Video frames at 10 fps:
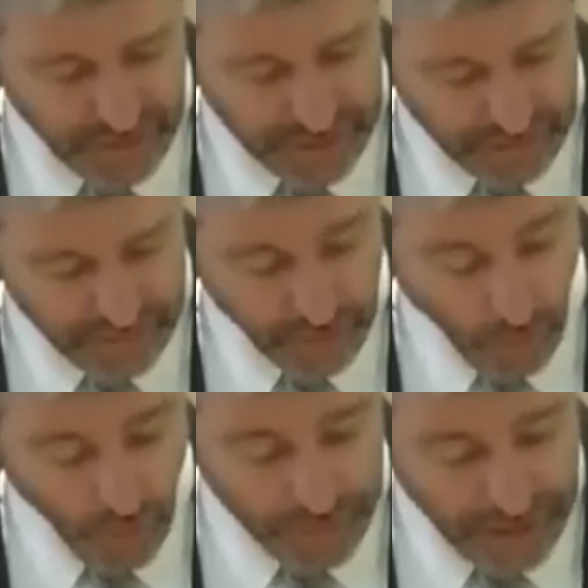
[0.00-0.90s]
and of the
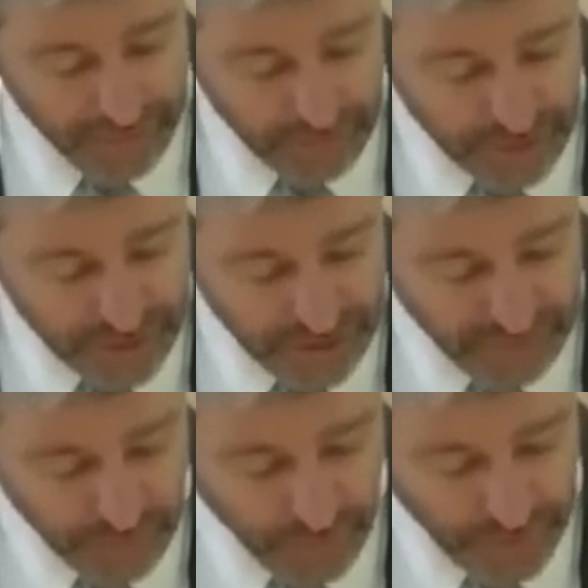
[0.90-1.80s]
Lord, having
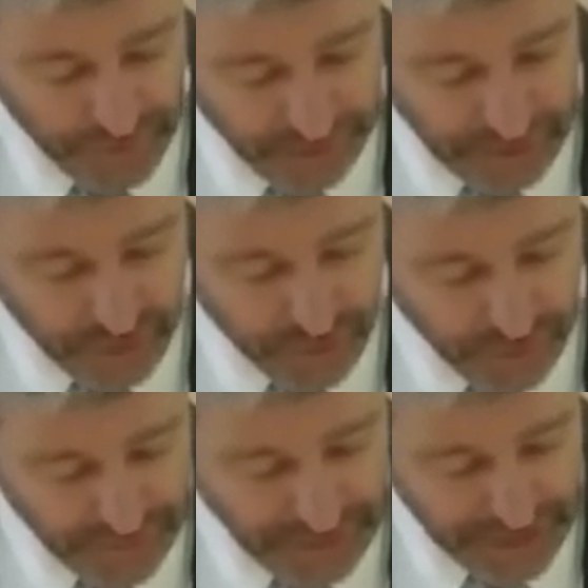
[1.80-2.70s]
received the word in much
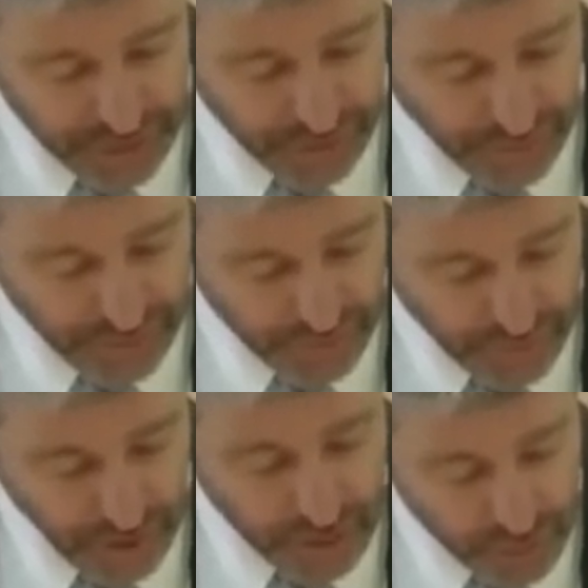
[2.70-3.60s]
tribulation with the
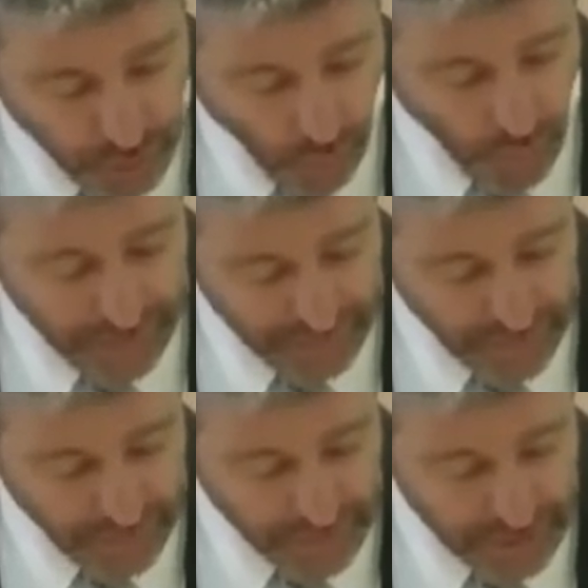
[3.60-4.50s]
joy of
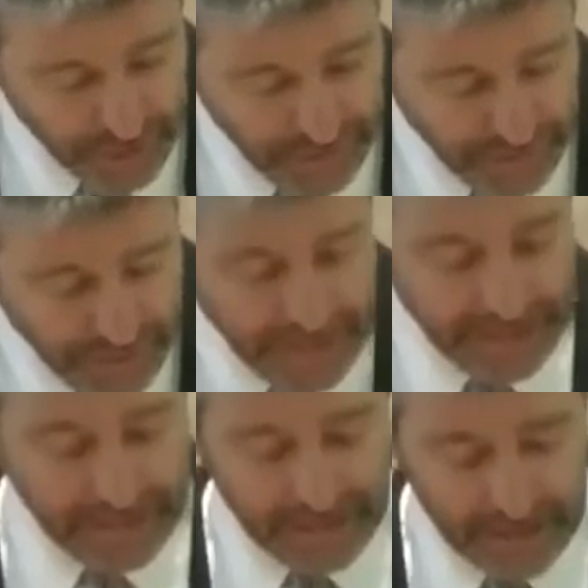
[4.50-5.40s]
the Holy Spirit.
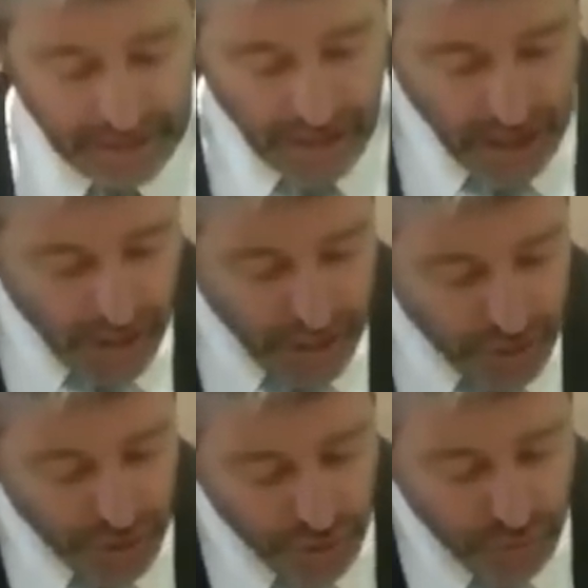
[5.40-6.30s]
Now listen.
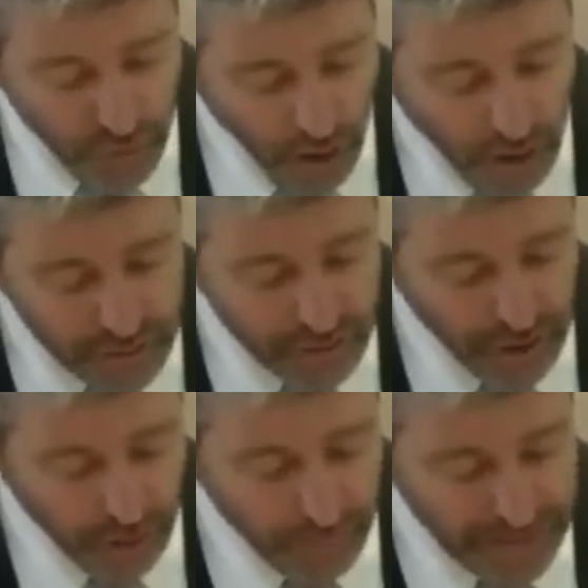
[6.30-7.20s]
You
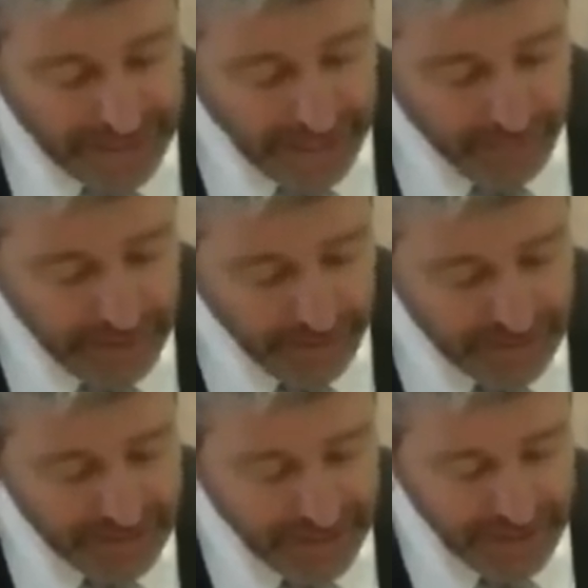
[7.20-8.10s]
also became
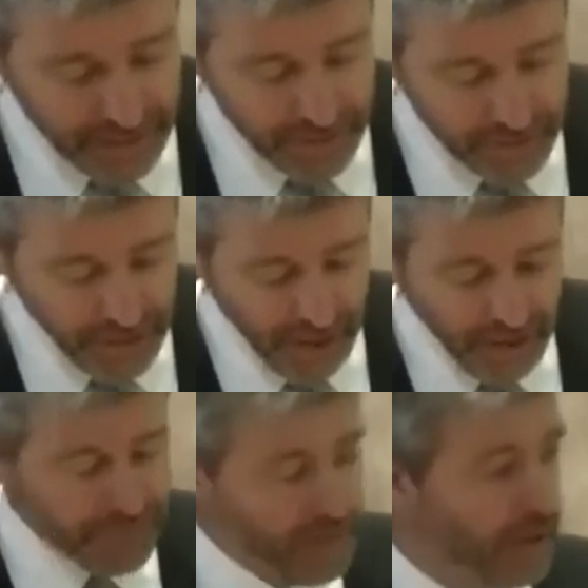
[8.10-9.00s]
imitators
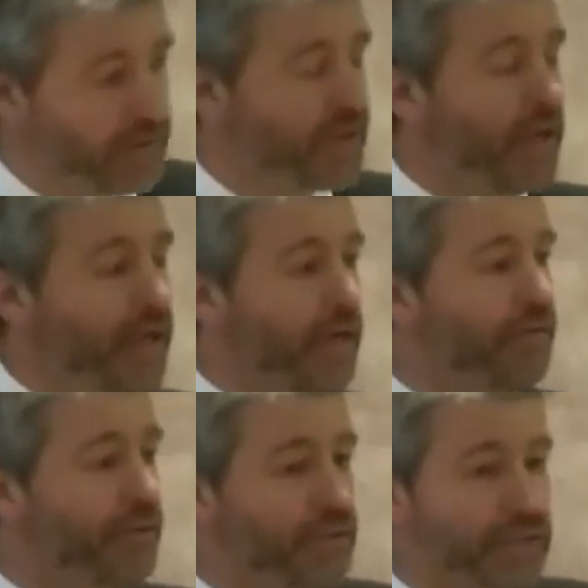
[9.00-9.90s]
of us. Now,
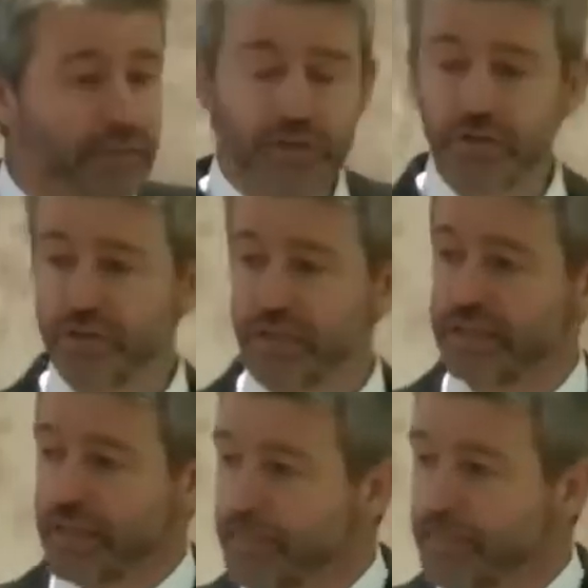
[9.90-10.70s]
the first thing I want you to see is